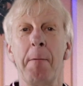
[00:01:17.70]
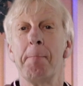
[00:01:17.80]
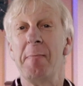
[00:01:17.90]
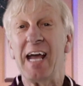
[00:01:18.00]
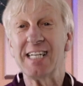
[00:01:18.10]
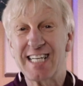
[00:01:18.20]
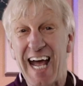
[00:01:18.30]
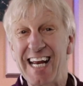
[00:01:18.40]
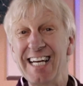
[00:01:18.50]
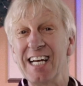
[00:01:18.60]

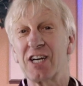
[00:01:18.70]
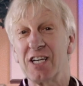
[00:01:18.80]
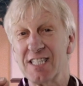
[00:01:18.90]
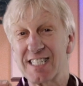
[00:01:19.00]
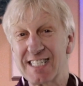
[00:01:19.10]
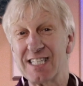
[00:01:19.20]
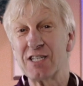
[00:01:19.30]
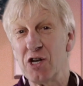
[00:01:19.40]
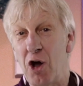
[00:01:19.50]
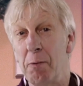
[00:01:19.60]
Maintaining a
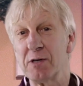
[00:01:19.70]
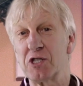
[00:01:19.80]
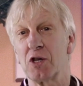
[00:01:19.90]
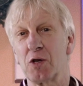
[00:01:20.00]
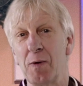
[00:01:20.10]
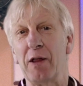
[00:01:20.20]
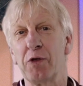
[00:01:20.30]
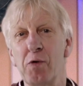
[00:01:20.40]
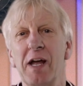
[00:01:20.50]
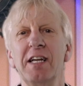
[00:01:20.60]
consistent embouchure throughout
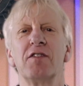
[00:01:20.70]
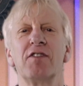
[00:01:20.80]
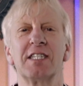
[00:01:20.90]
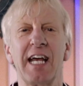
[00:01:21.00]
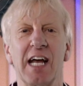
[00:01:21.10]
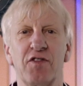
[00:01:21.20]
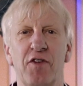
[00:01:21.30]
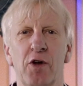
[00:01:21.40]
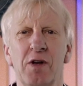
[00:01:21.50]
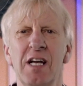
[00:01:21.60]
the range of the
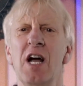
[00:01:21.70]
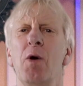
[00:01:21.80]
saxophone